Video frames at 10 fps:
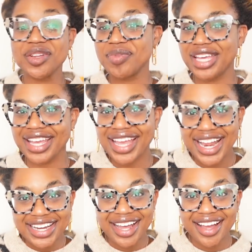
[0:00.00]
could be in
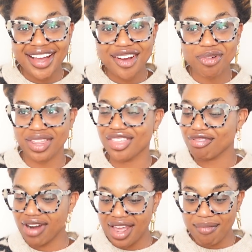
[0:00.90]
Kenya with
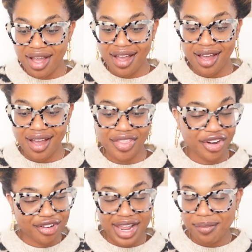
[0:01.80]

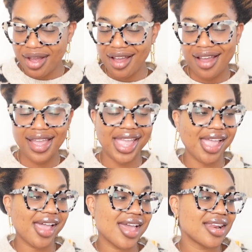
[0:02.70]
other grandma
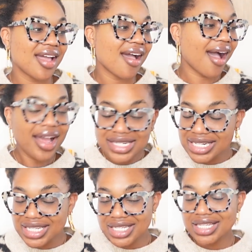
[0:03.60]
and
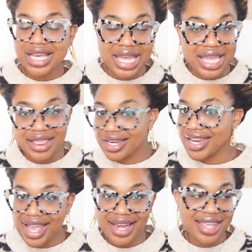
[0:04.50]
auntie and the
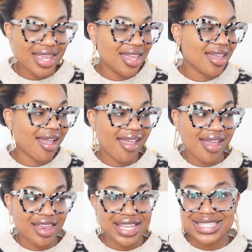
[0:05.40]
nanny
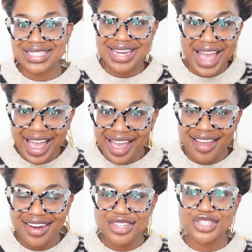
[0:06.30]
and his
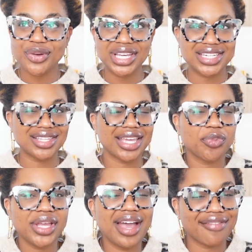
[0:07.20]
dad. And so
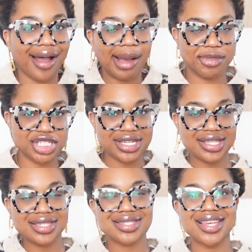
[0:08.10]
we have
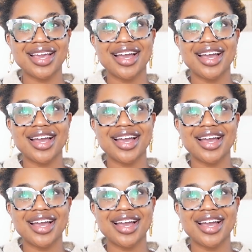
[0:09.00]
options.